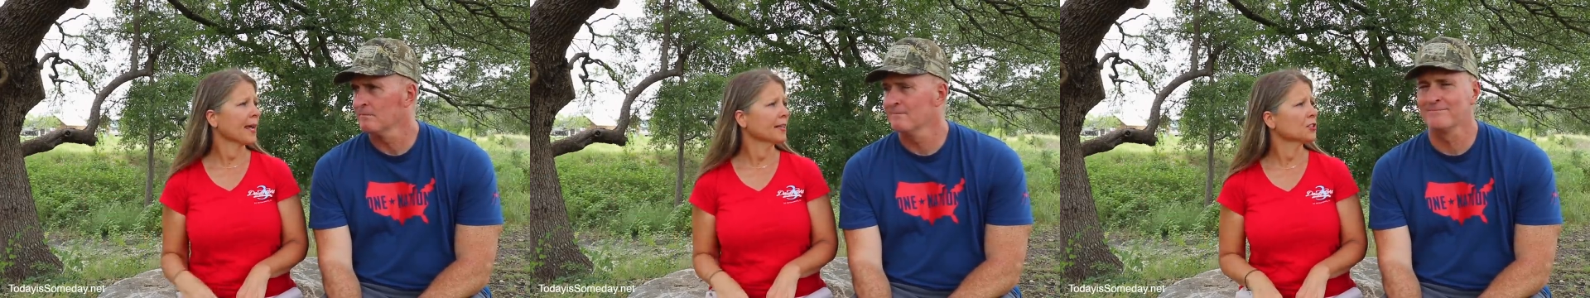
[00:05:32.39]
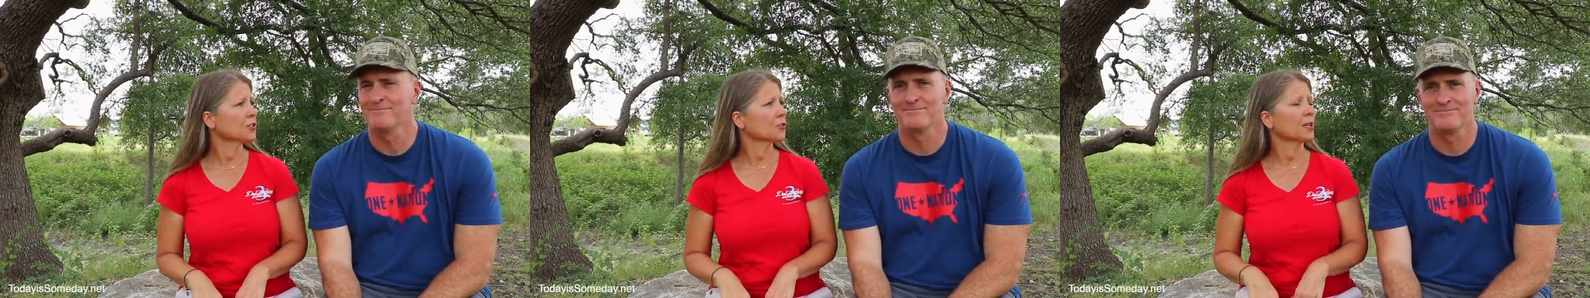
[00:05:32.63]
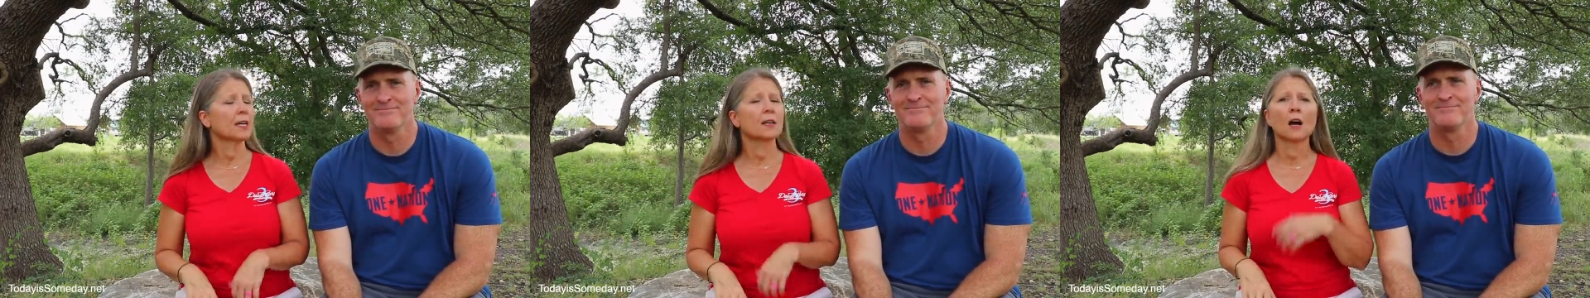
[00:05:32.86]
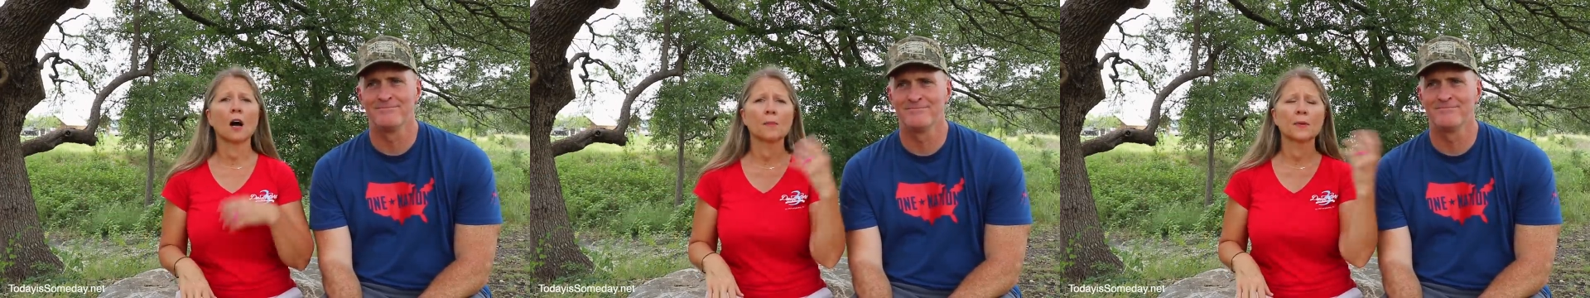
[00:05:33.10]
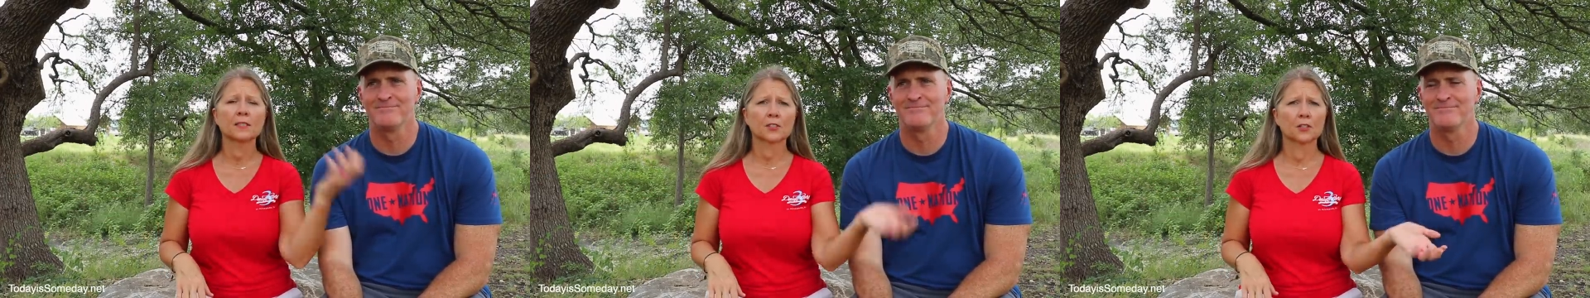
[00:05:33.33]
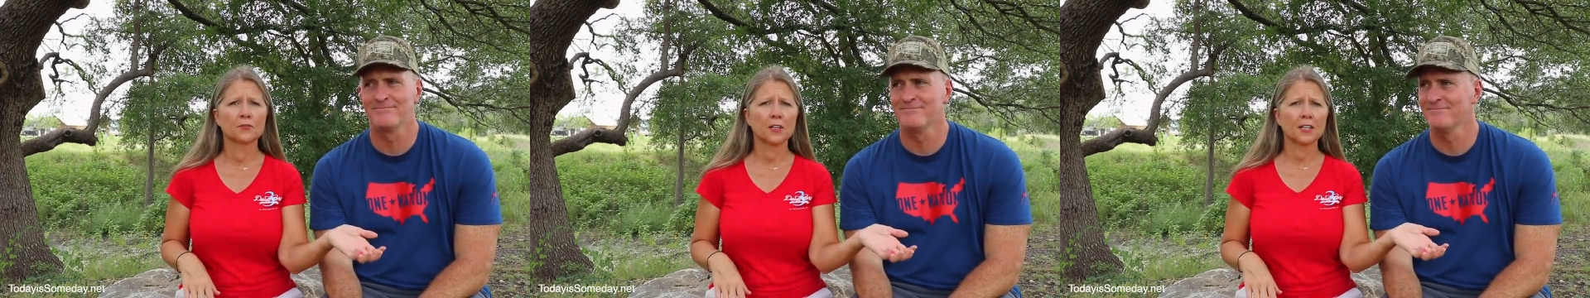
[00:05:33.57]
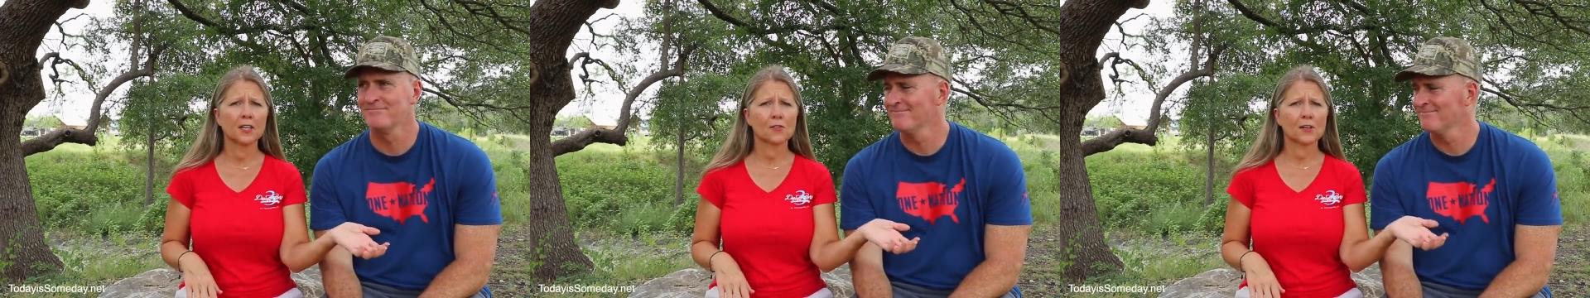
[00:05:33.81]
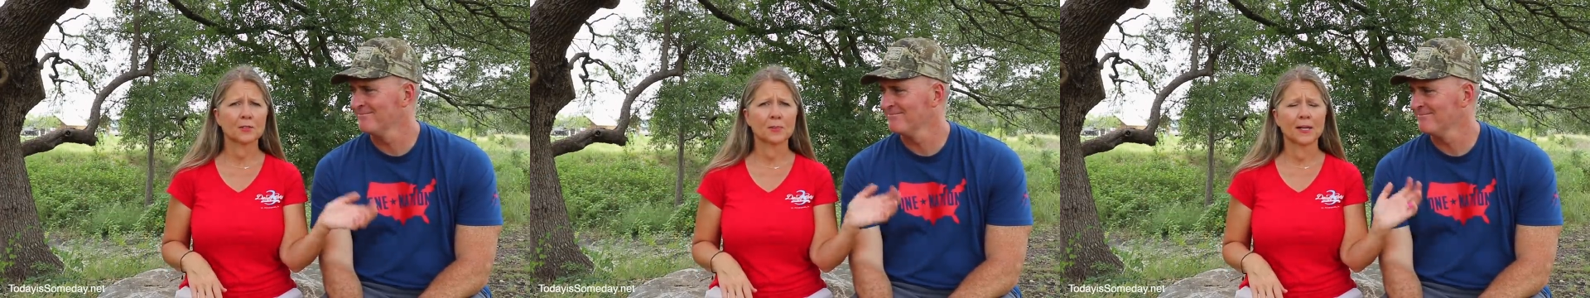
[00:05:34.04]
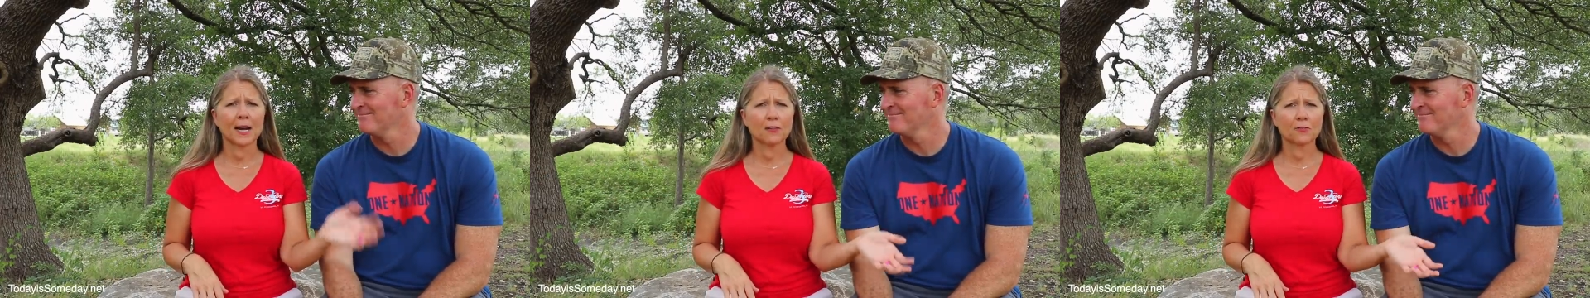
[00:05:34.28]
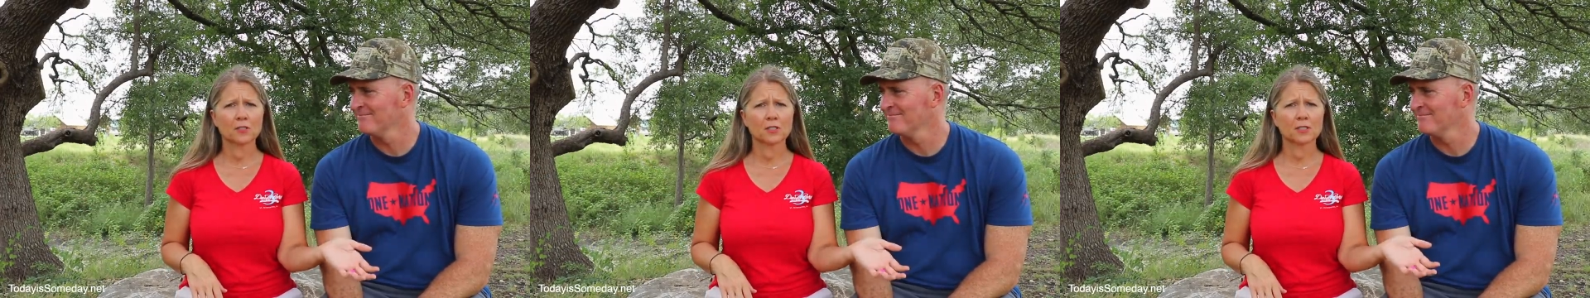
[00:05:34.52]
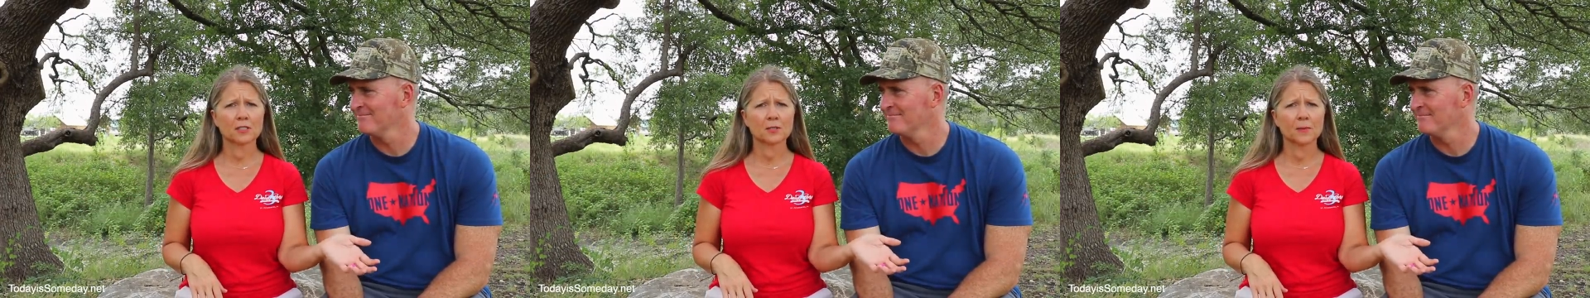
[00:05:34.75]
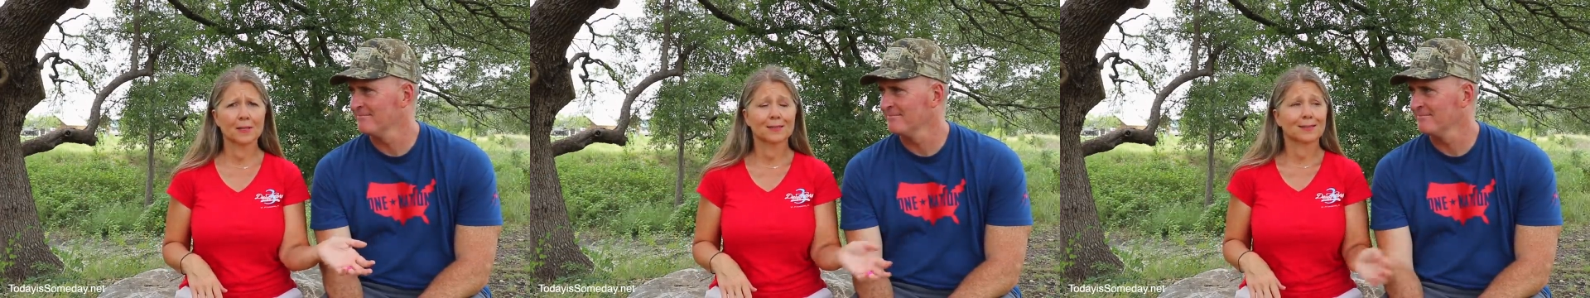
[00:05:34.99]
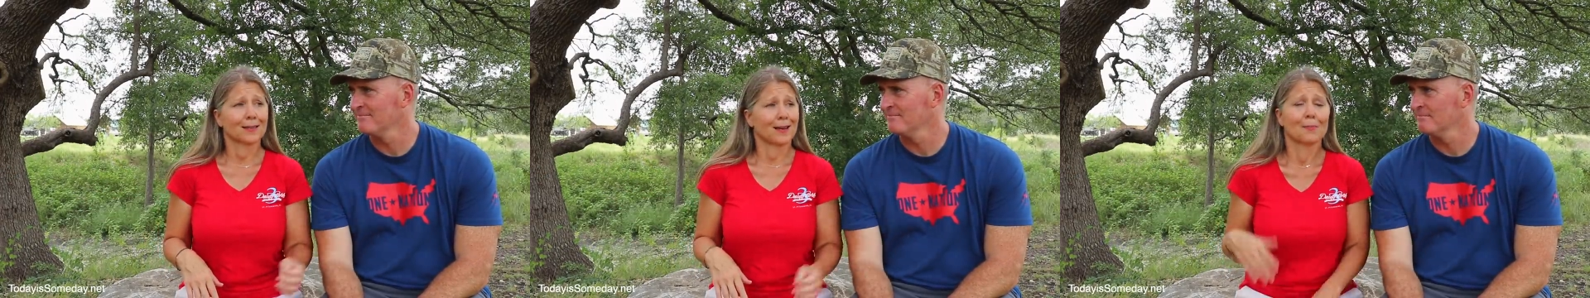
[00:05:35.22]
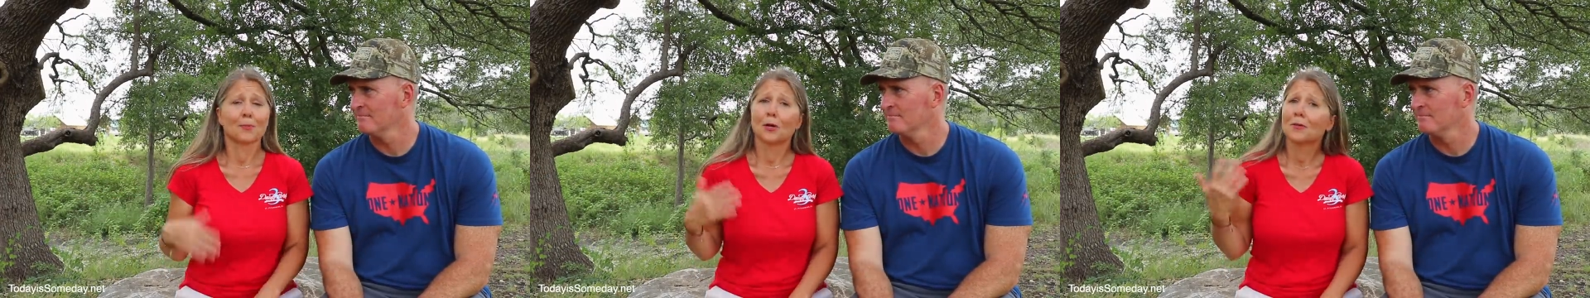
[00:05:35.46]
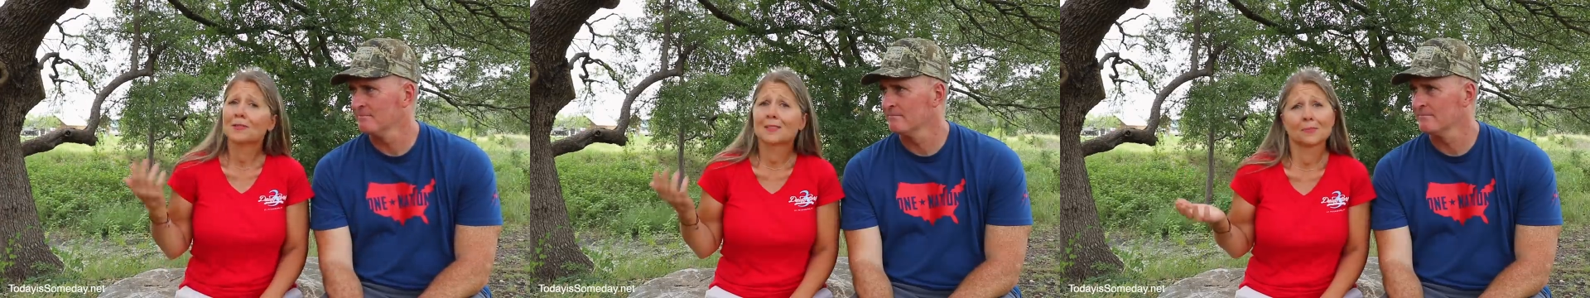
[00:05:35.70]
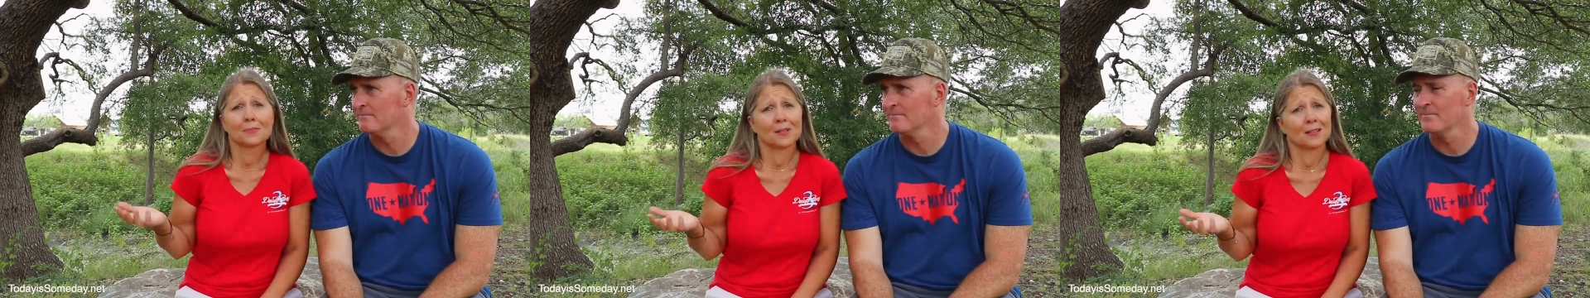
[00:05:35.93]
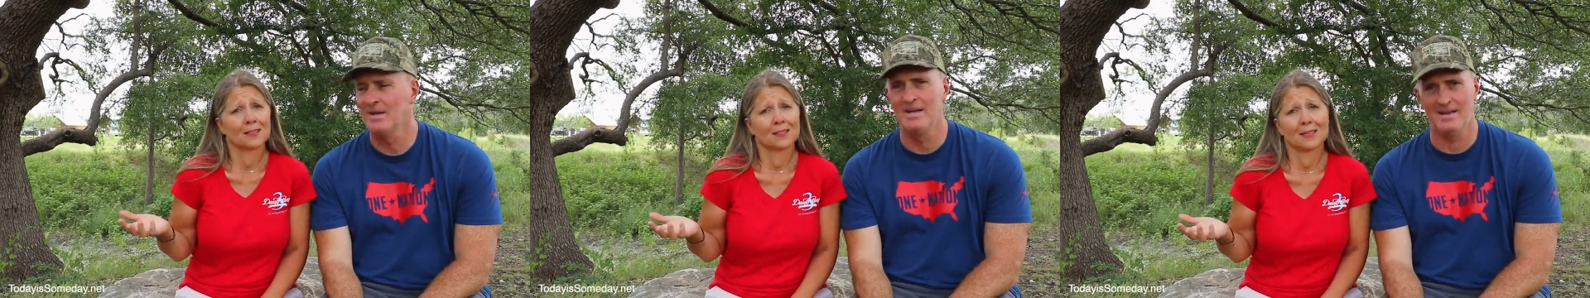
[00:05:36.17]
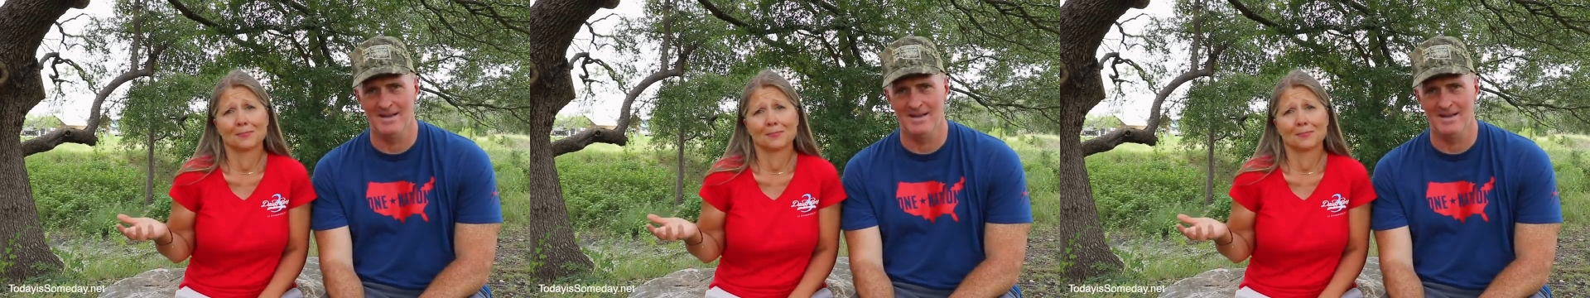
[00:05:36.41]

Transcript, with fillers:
Speaker 1: answering comments on a video that's been out for six months, I'm going zip lining.